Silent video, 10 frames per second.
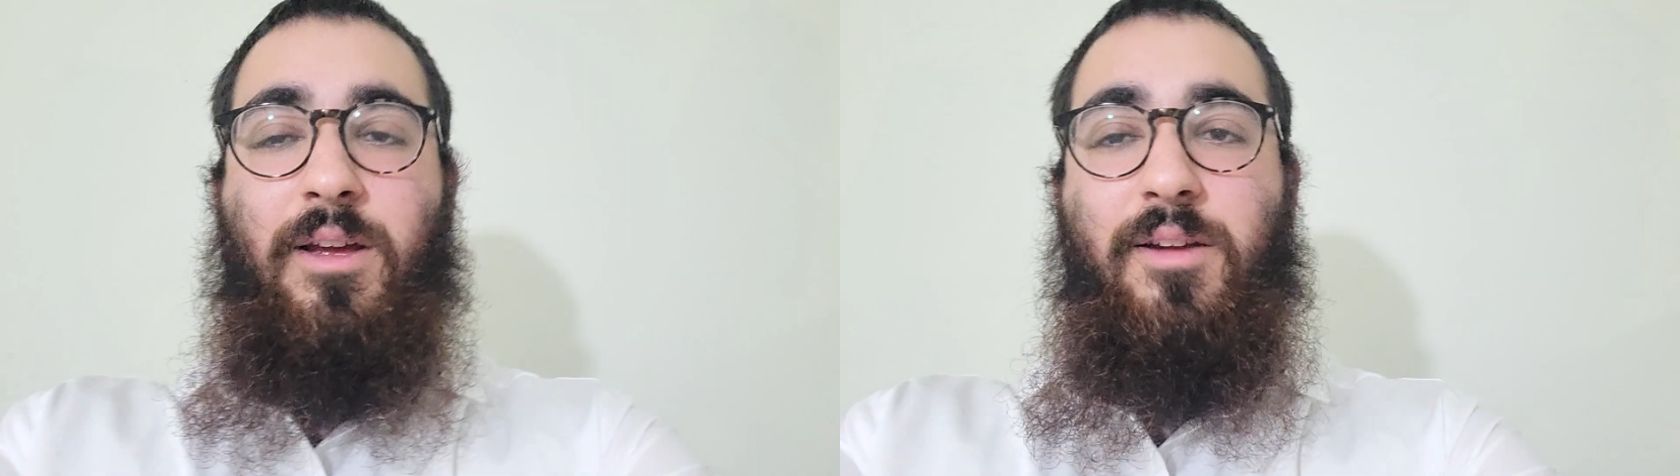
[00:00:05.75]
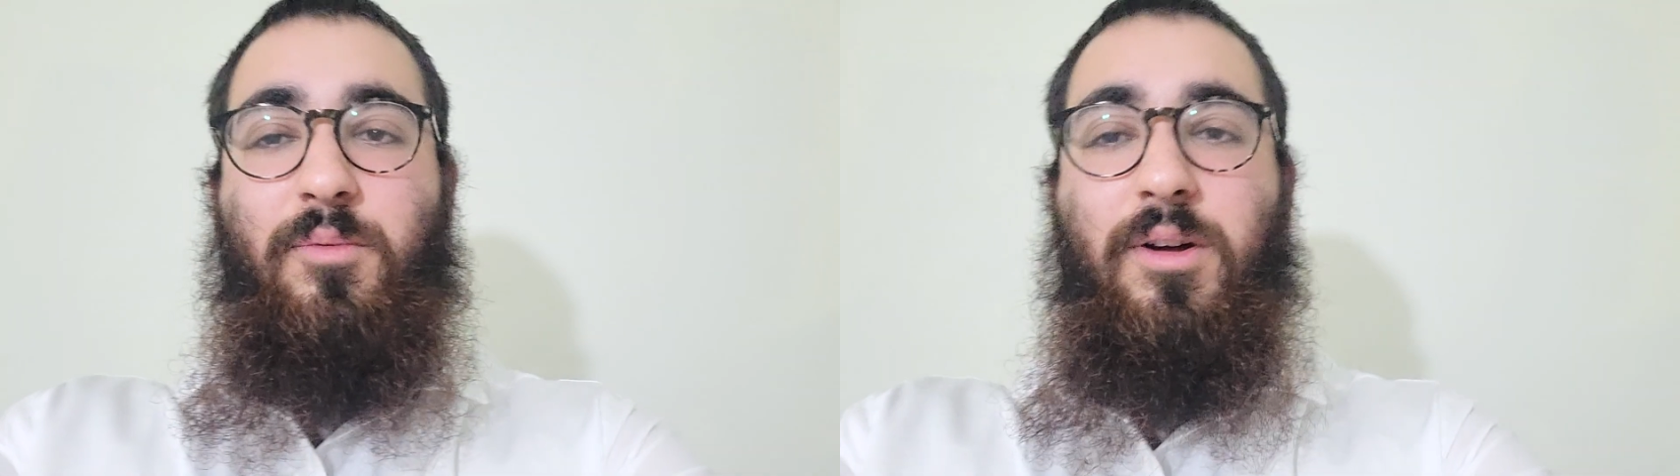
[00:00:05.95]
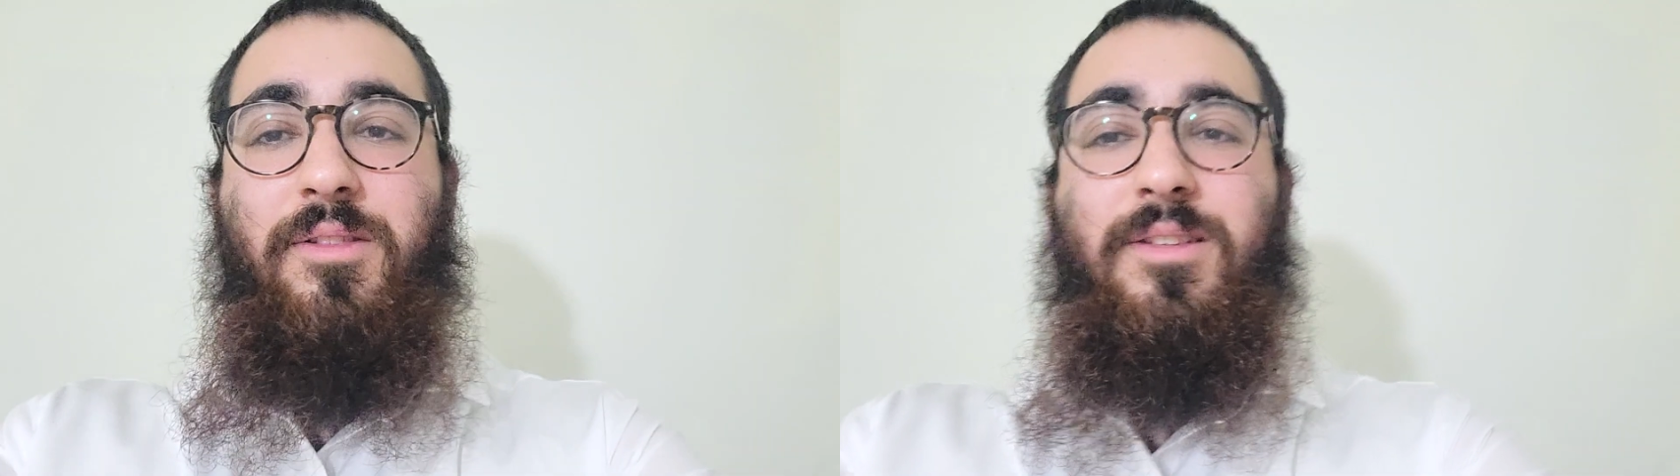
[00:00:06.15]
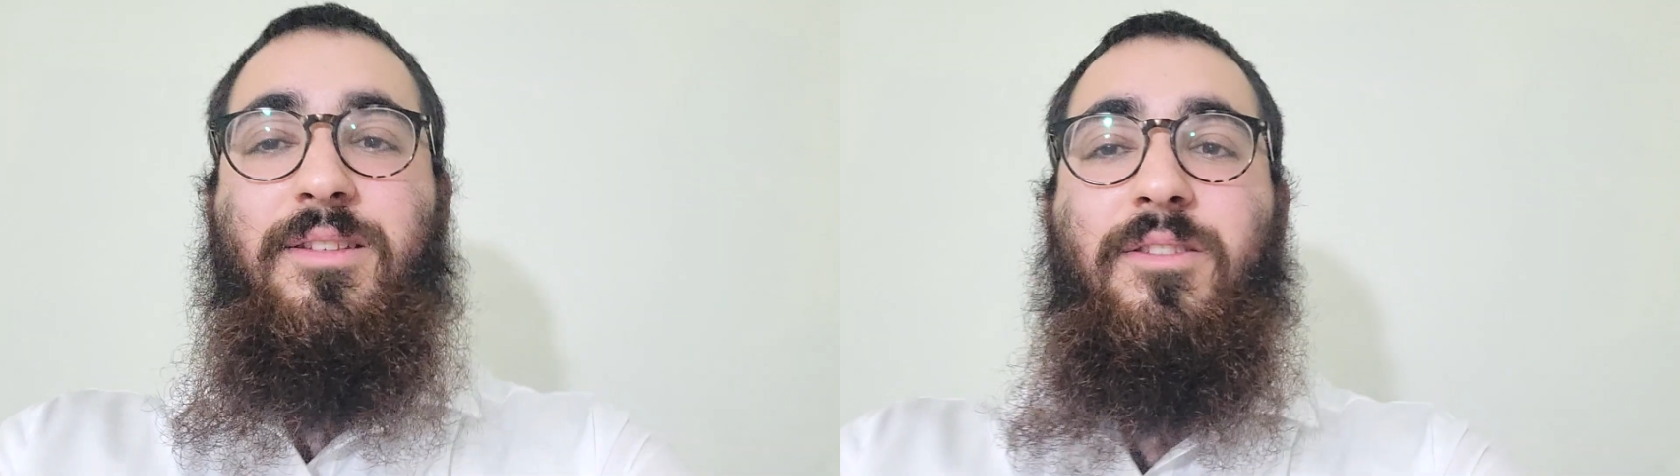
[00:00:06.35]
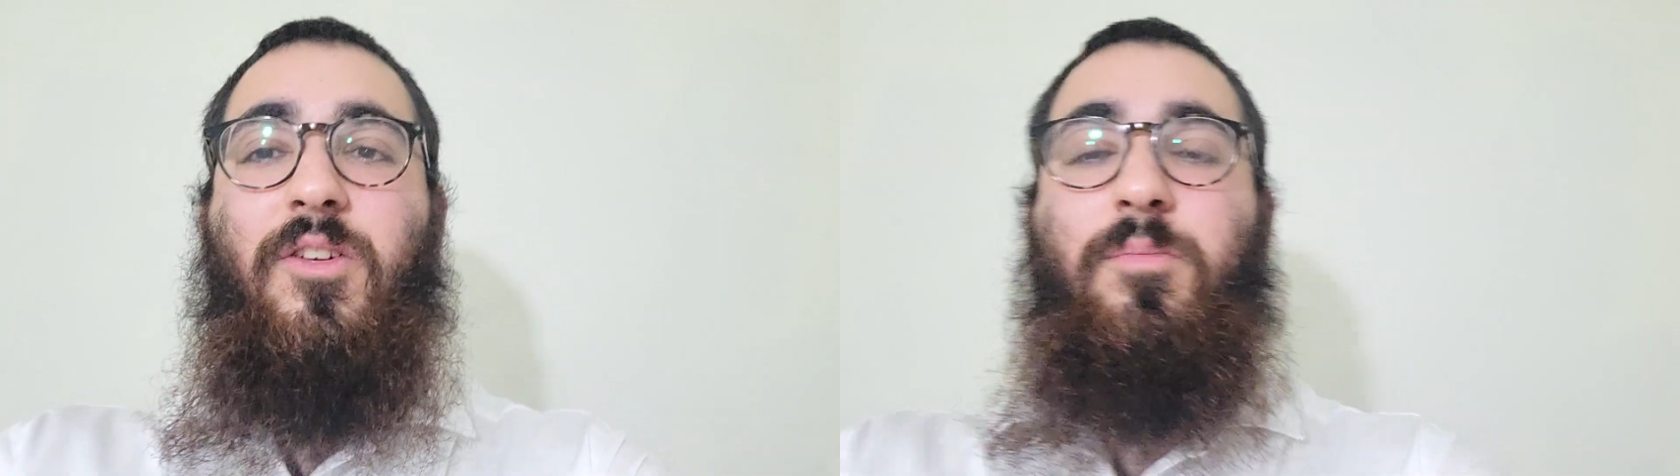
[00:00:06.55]
and while this
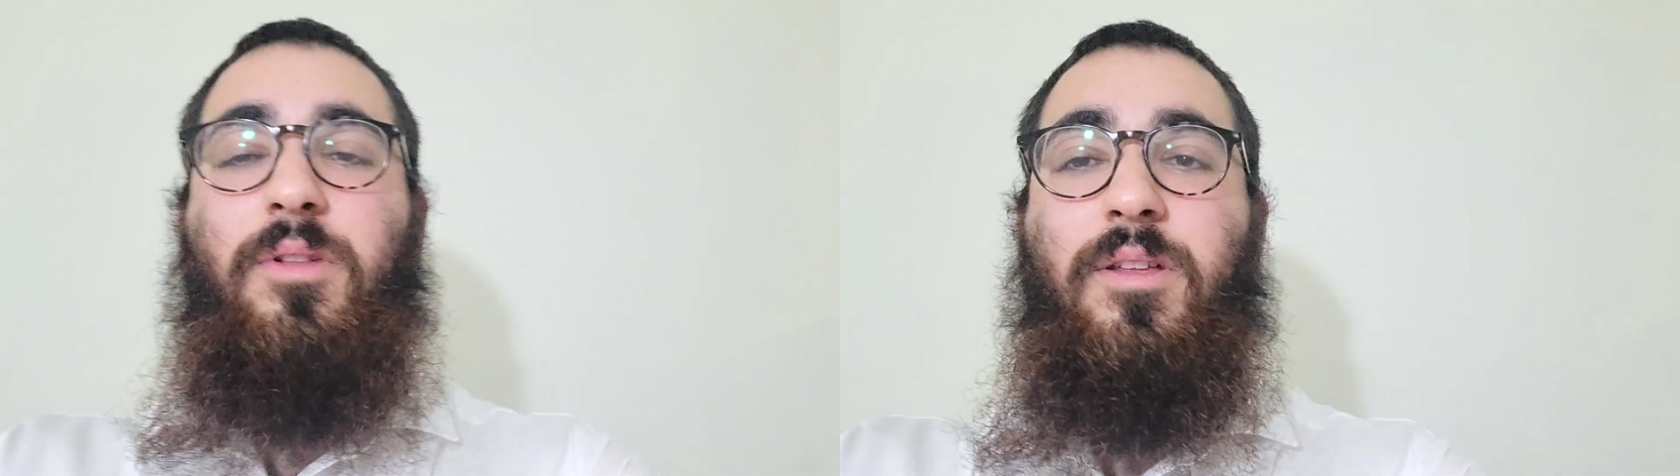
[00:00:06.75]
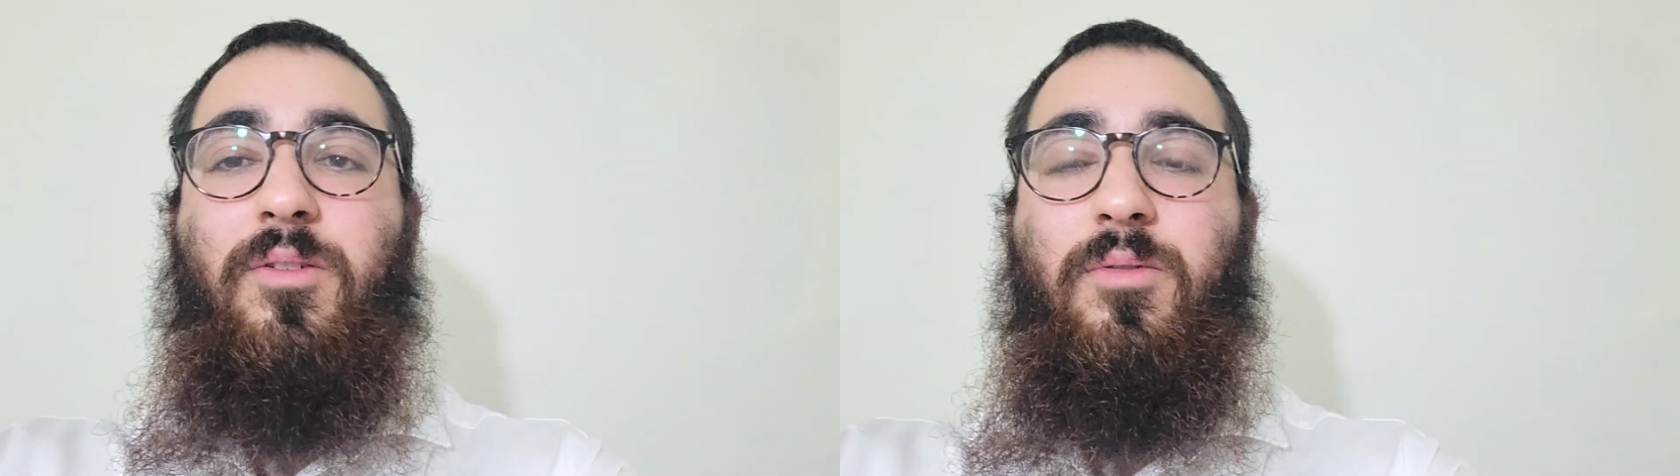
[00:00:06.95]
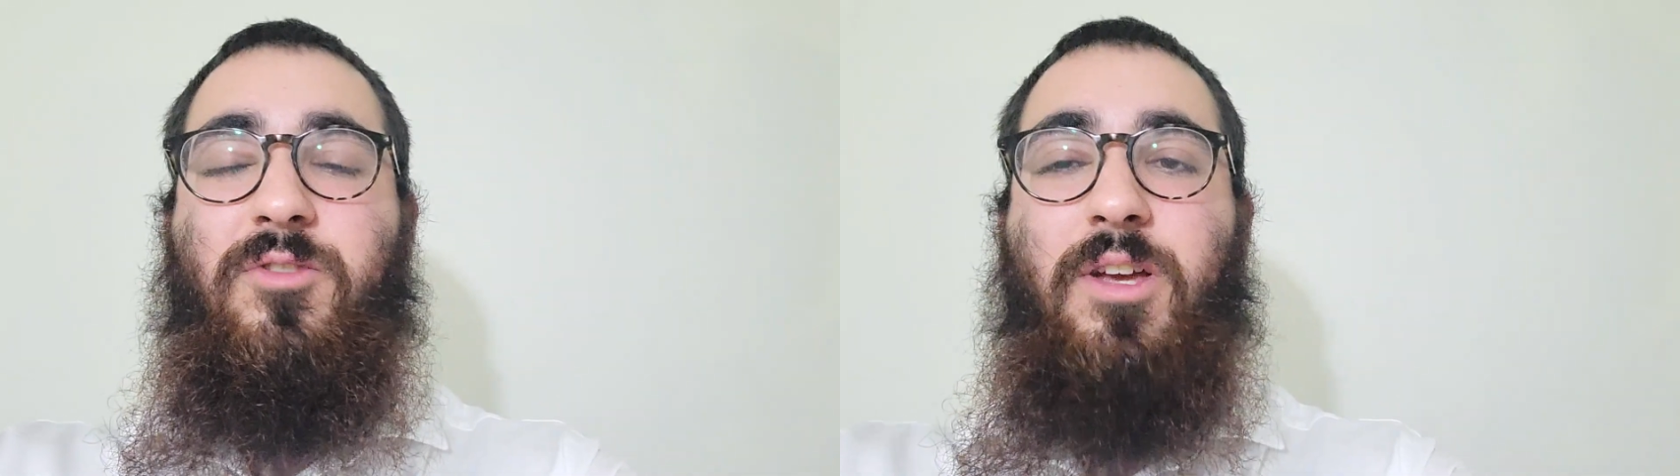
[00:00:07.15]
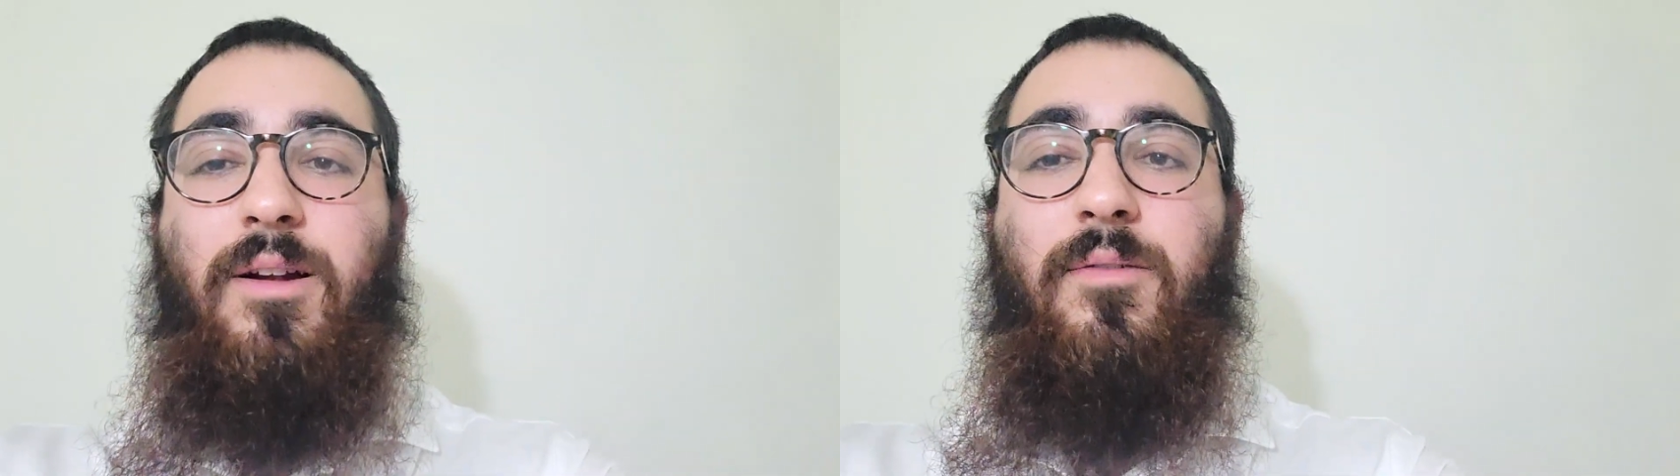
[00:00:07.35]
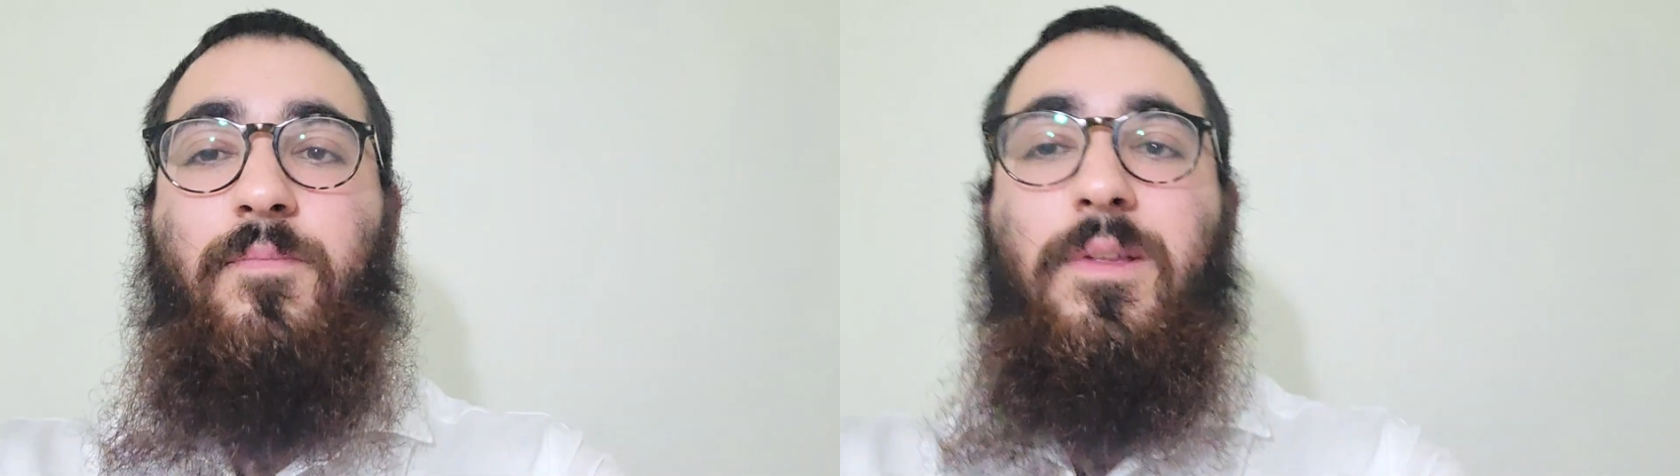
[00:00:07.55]
is not a political
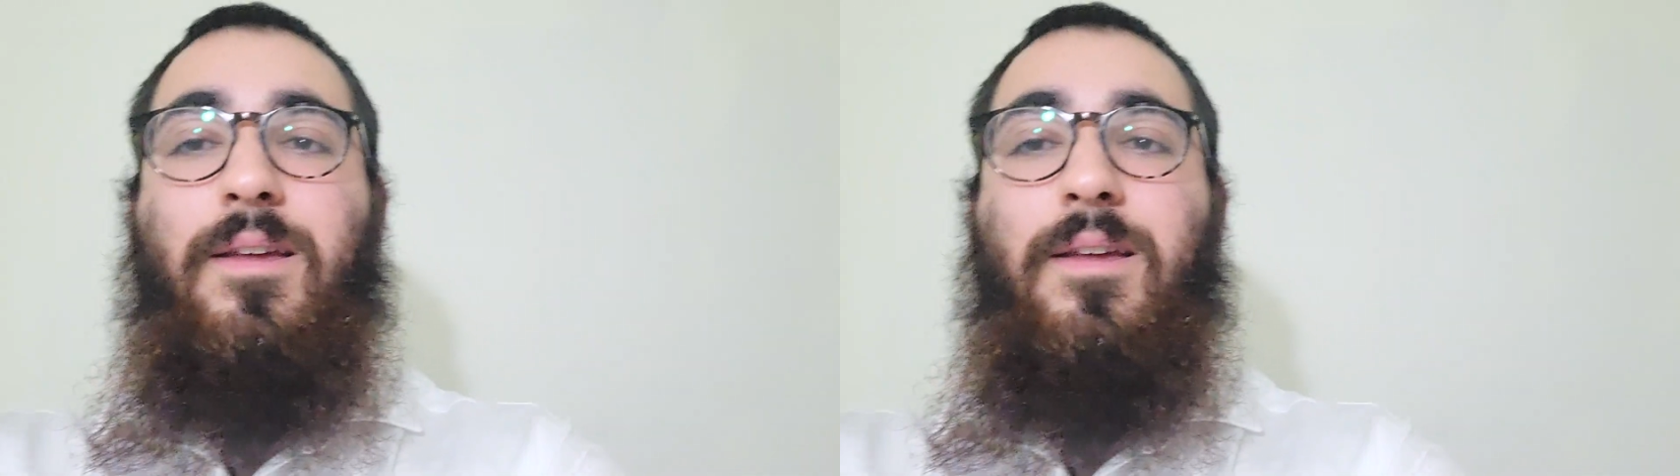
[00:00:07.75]
channel,